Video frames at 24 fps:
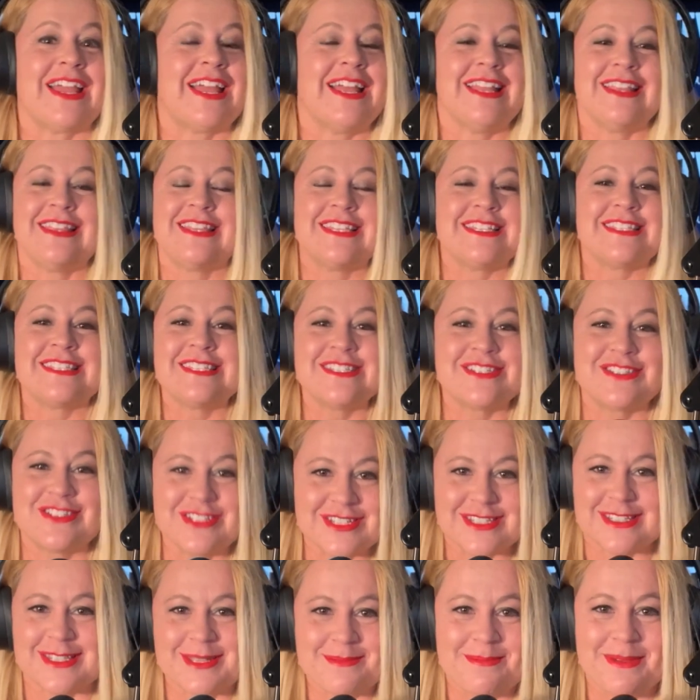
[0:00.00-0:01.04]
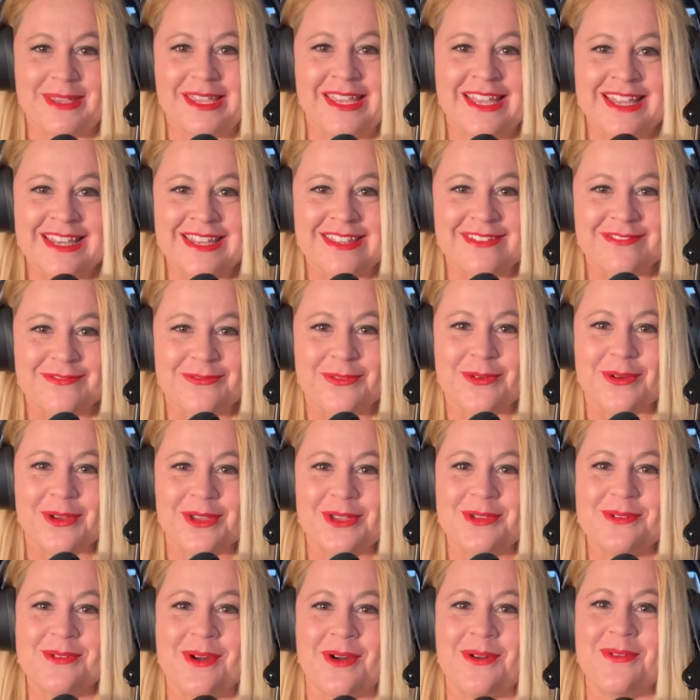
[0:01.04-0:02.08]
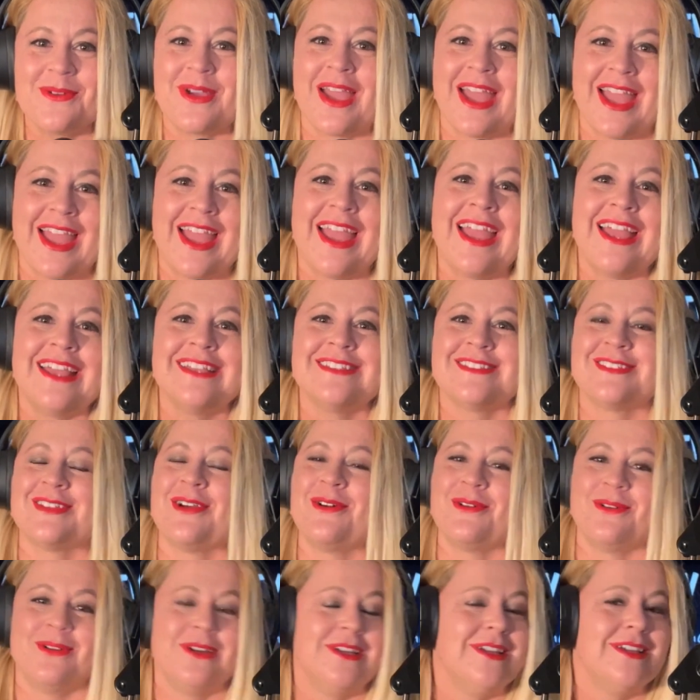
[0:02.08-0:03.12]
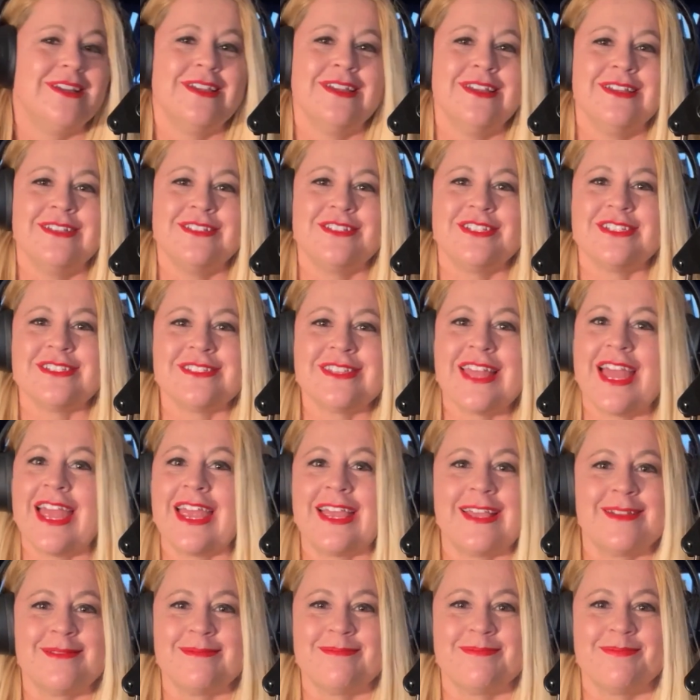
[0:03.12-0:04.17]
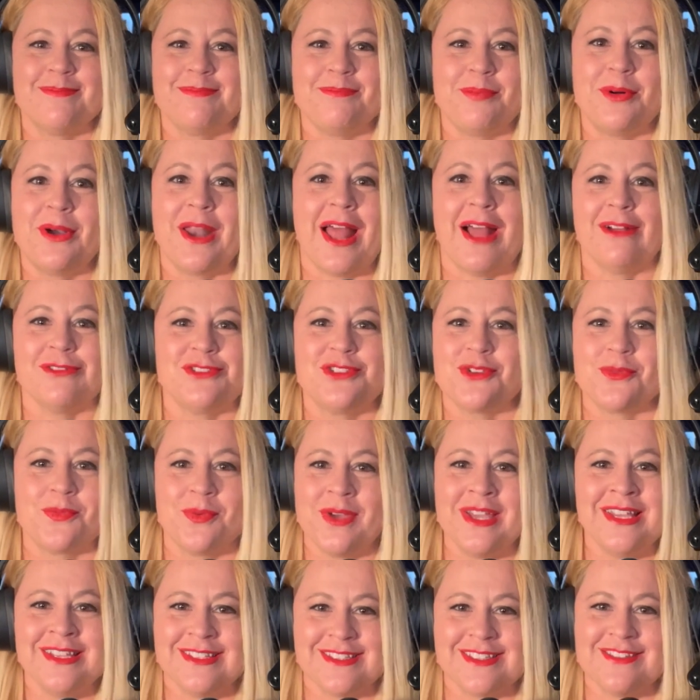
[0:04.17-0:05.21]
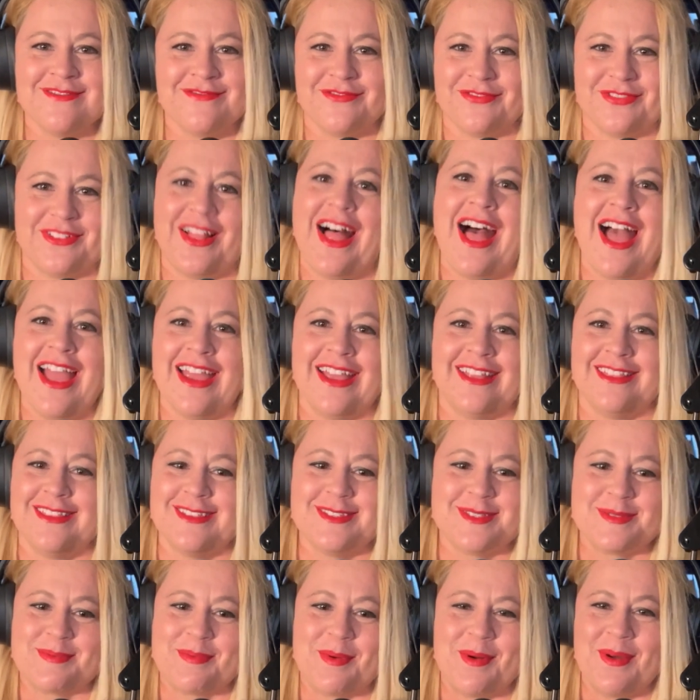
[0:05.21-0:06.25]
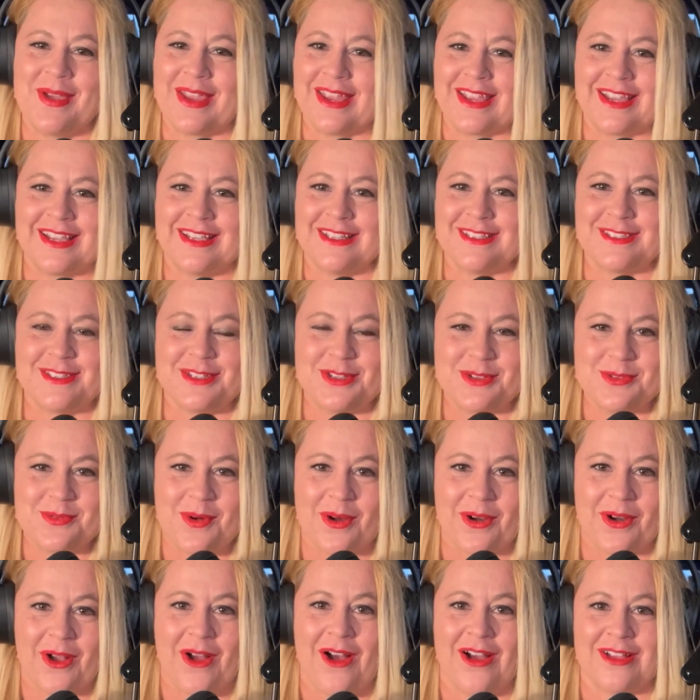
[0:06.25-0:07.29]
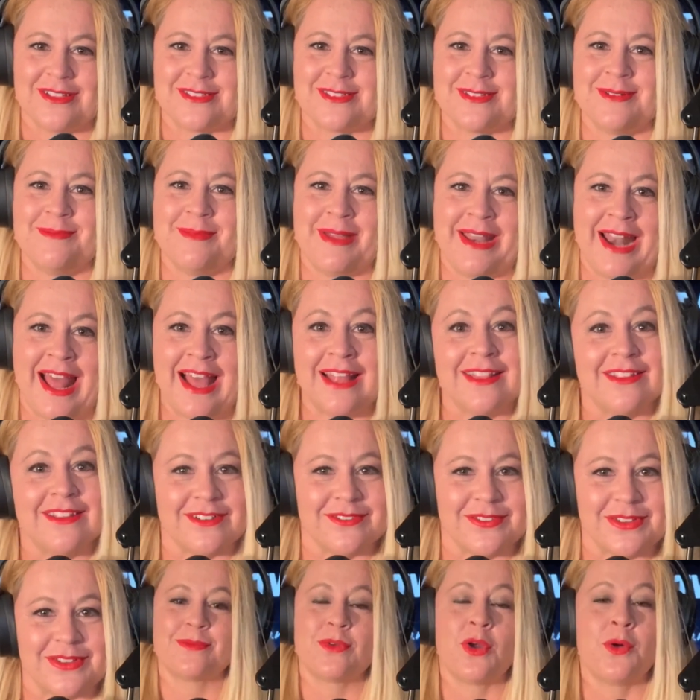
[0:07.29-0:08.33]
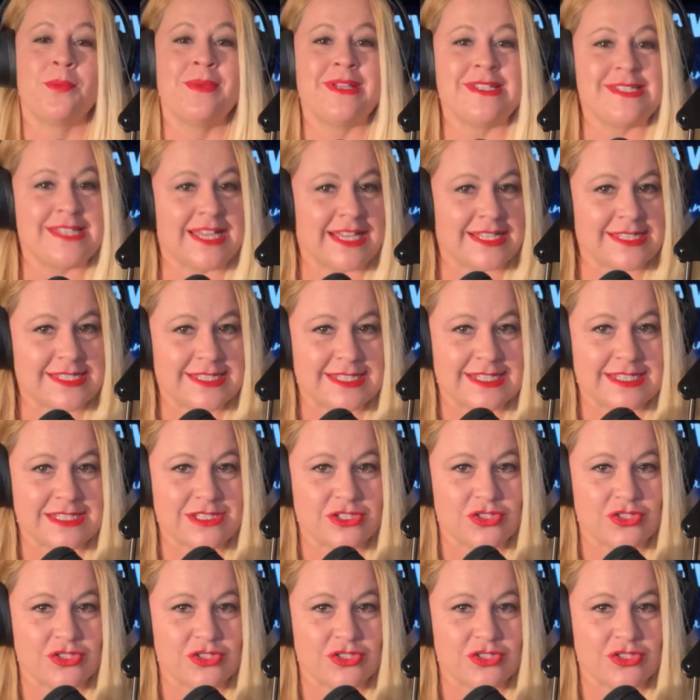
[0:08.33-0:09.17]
This is just the beginning for you, okay? So just put out your wings and fly at this point, because you are awesome and I love you. Roman danced his